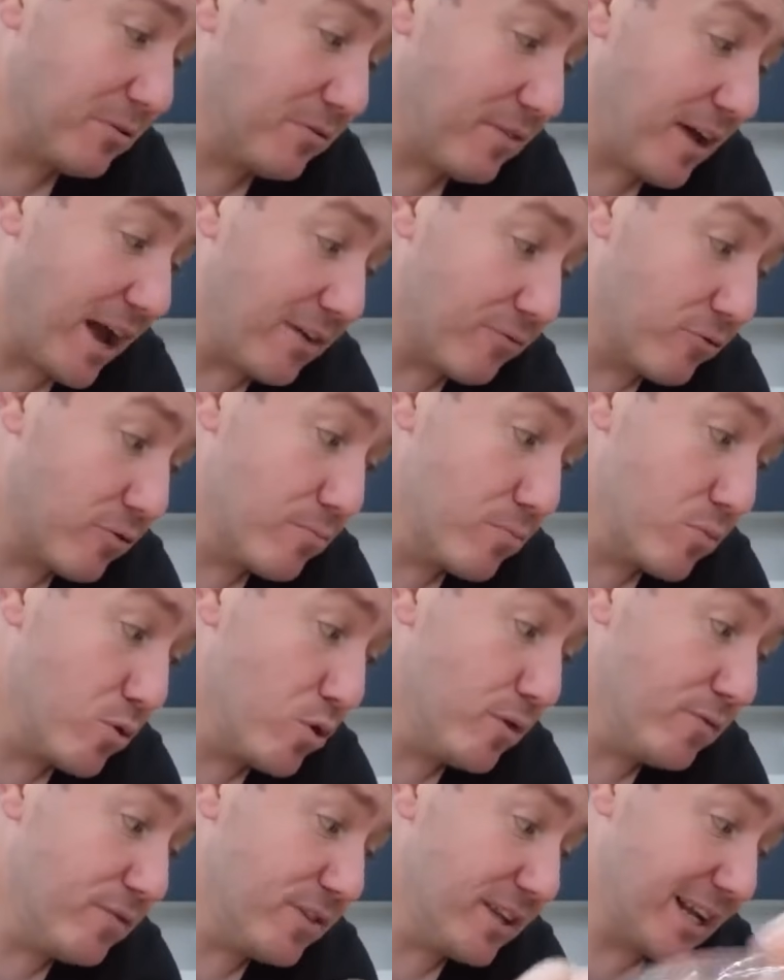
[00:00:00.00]
be fair,
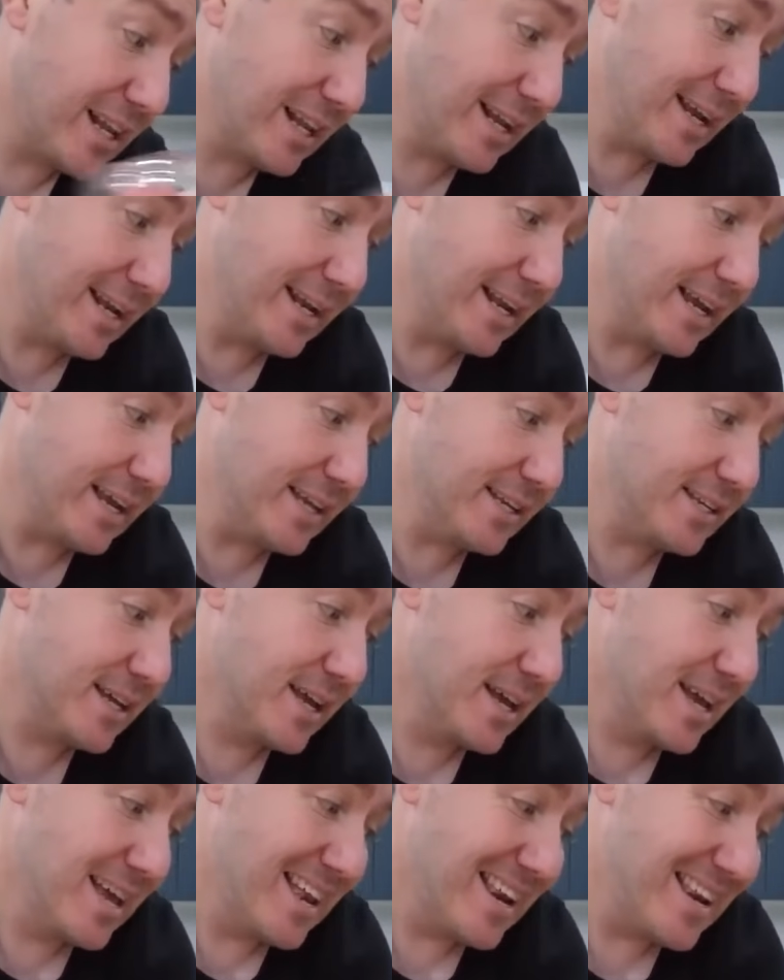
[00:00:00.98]
remove the clear
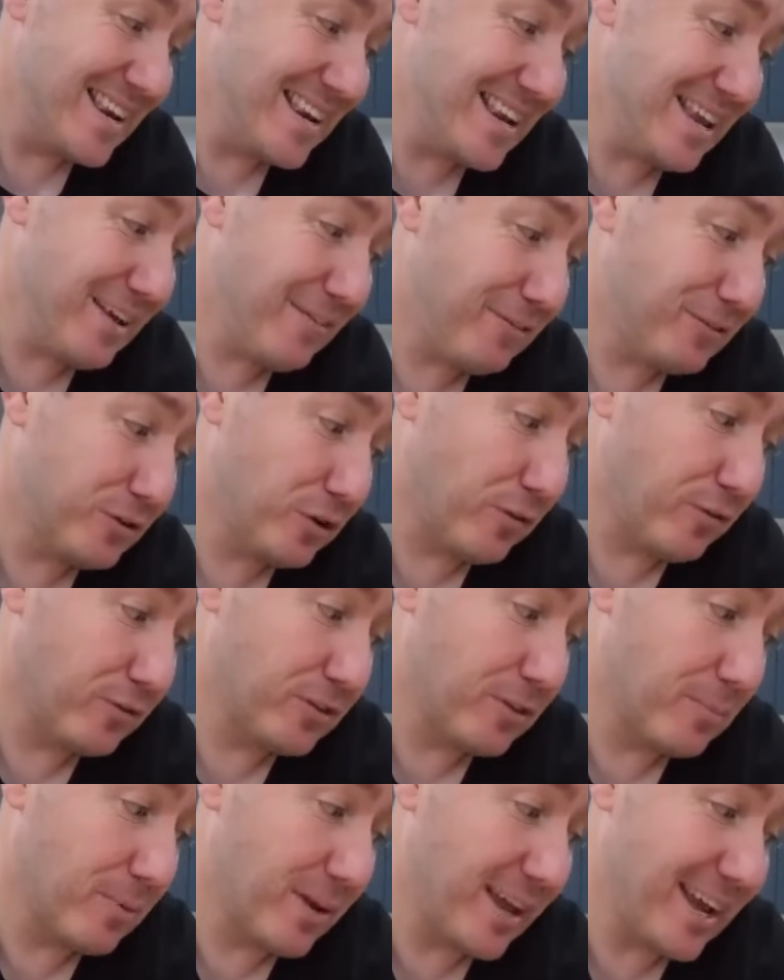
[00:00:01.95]
lid, lift
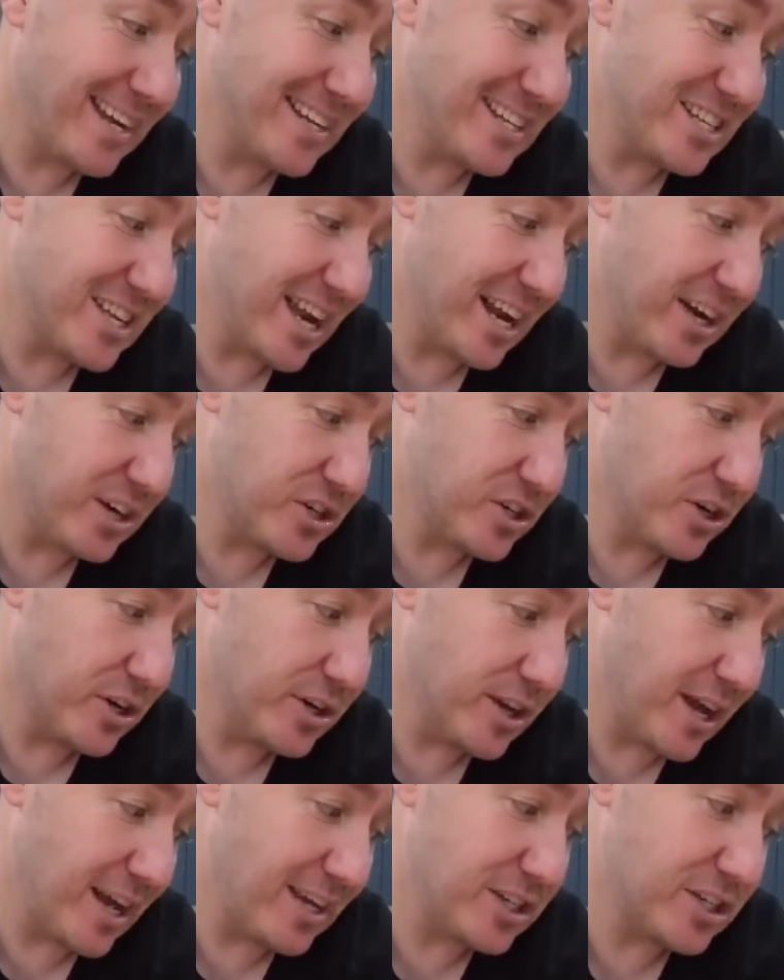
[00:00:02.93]
off the blade
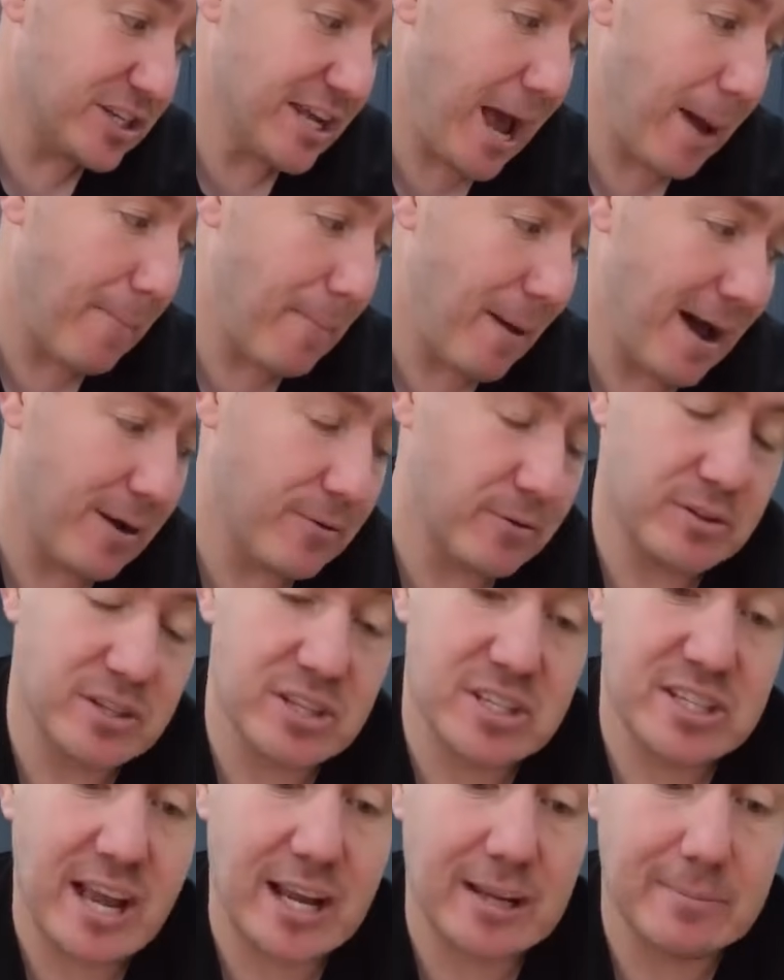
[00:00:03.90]
section and tap out
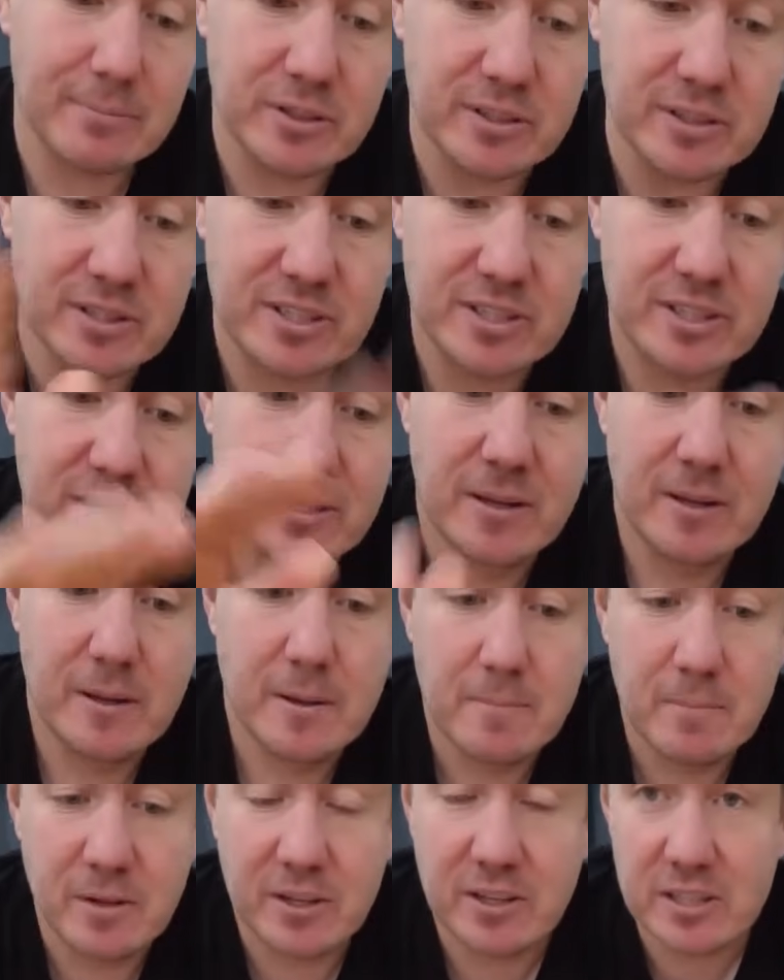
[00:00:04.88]
the segments.
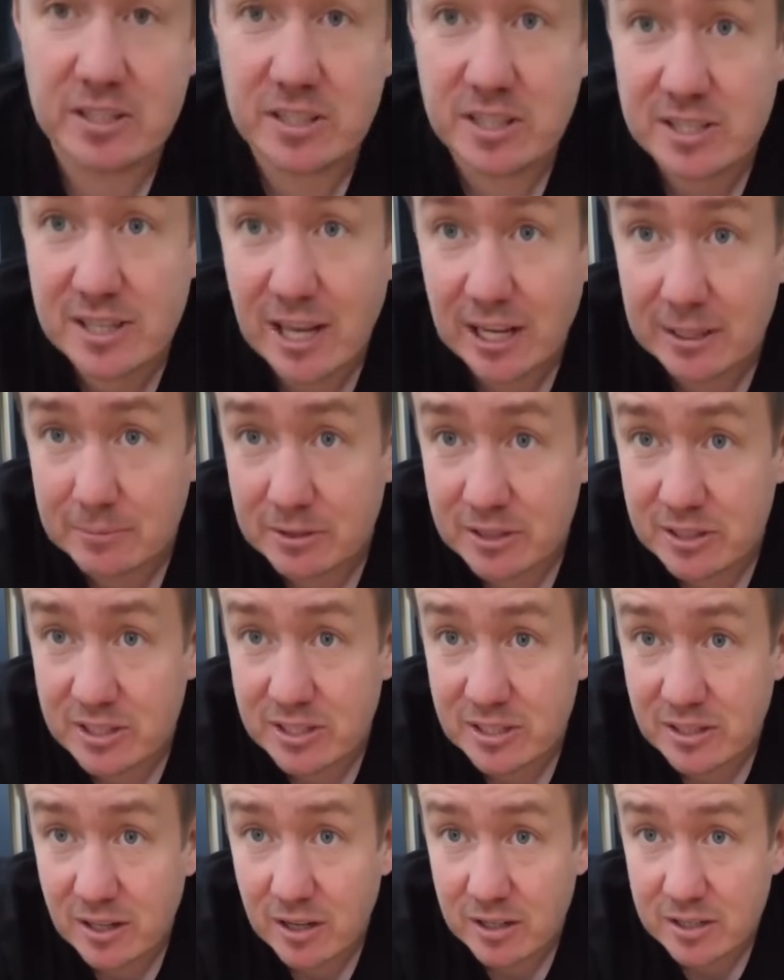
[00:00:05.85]
Because the
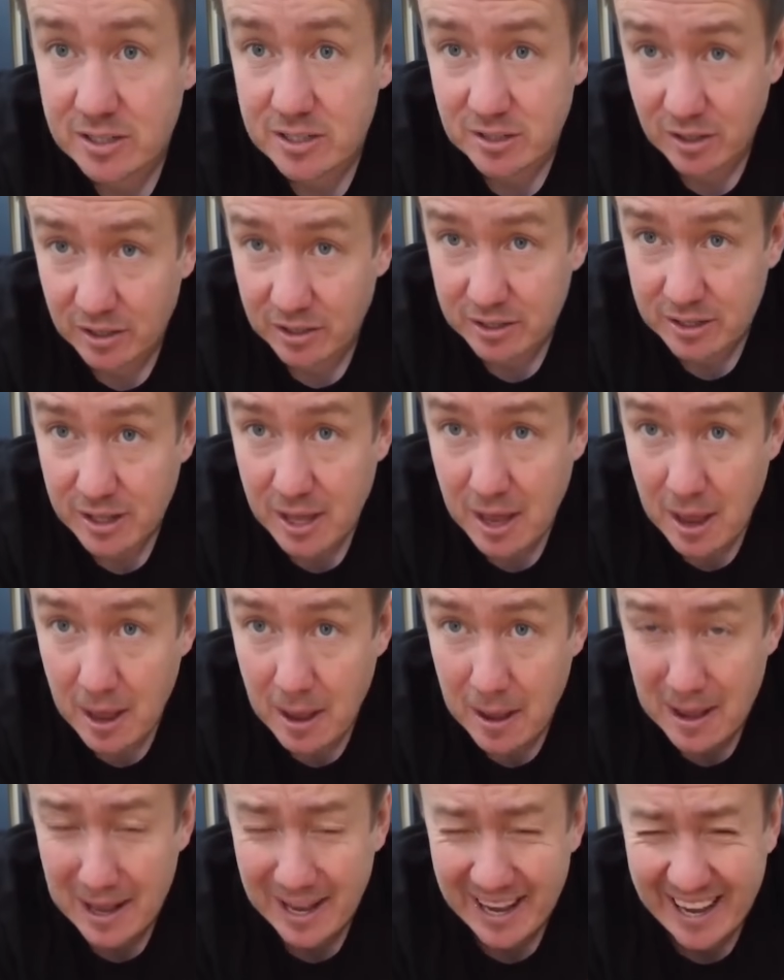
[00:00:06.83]
segments are stuck
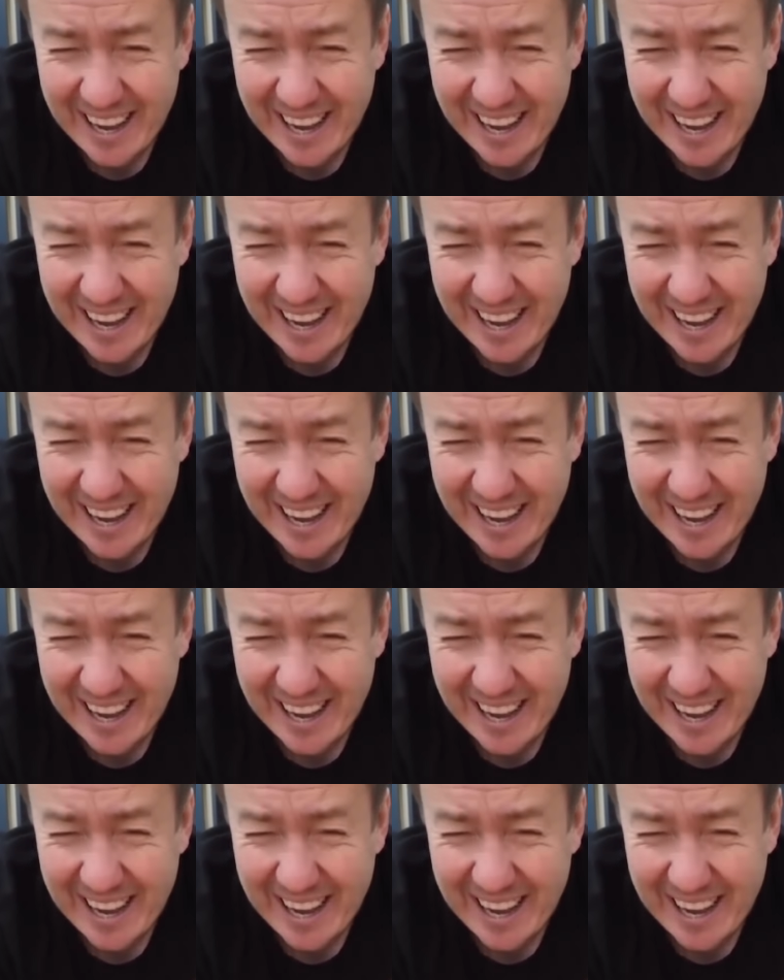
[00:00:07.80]
there.